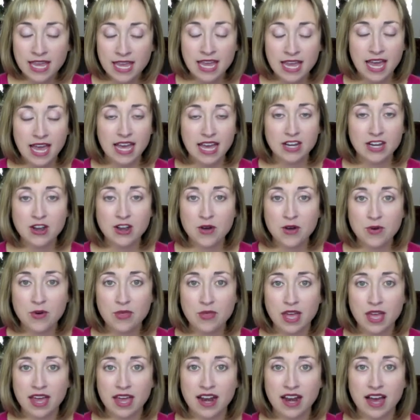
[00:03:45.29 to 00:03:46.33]
I know
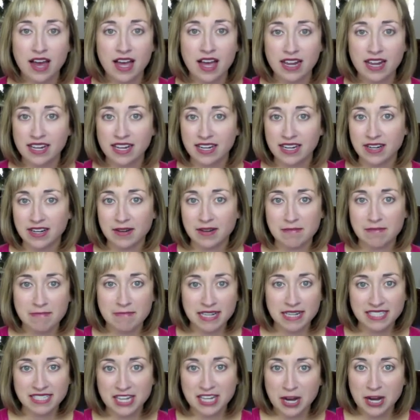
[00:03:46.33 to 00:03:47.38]
that I
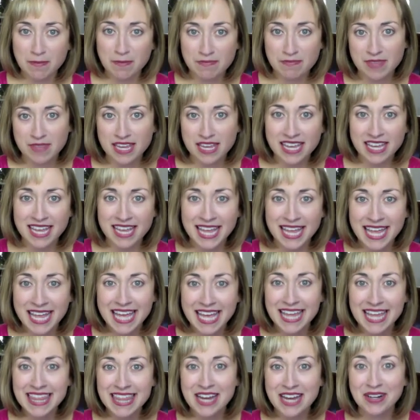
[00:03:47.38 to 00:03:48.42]
messed it up
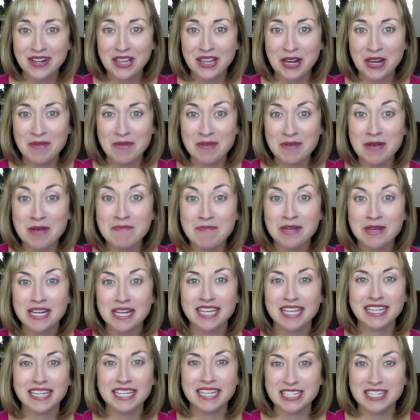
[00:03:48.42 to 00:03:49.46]
in there a little bit, but
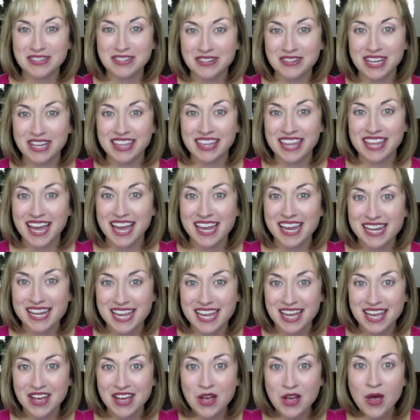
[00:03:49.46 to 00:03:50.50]
at least you'll get the
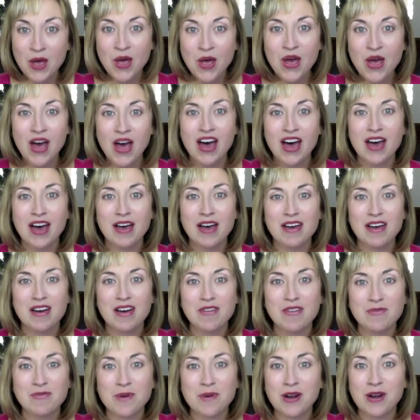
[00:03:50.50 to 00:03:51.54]
idea
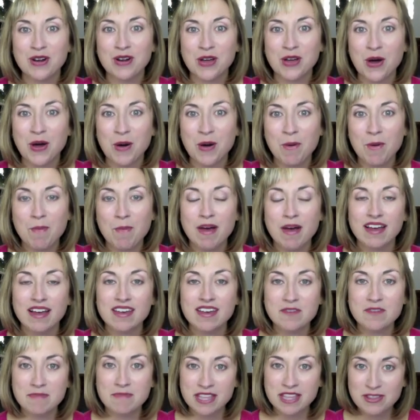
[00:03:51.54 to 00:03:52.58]
of where to go. But
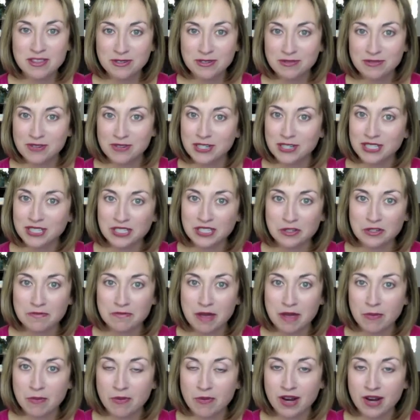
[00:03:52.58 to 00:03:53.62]
commit those verses to
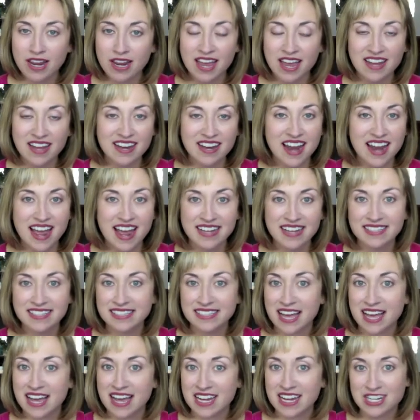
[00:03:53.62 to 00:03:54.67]
memory, and as
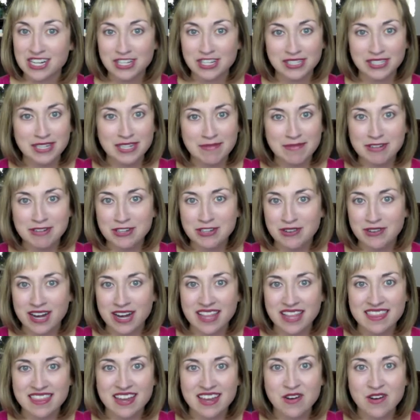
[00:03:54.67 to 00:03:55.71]
I just
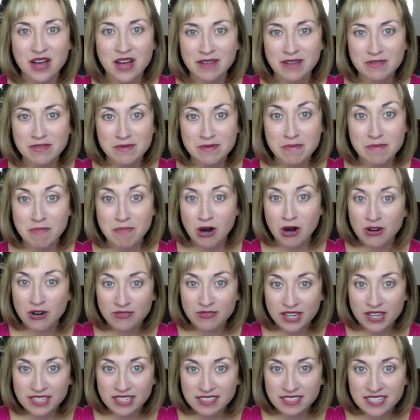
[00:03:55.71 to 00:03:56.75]
demonstrated, they don't have to be
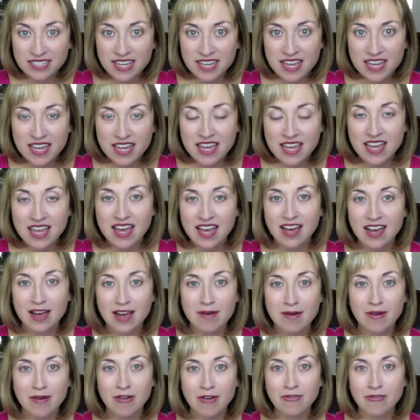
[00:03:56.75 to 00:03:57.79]
perfect
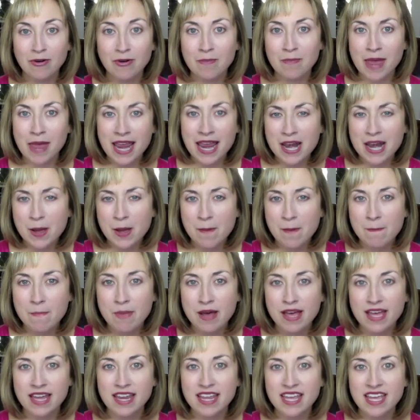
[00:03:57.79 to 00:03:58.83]
or verbatim,
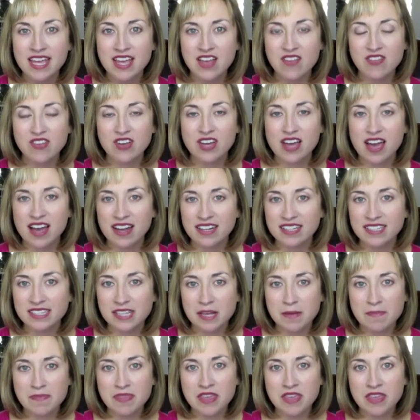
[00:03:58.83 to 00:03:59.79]
but the concept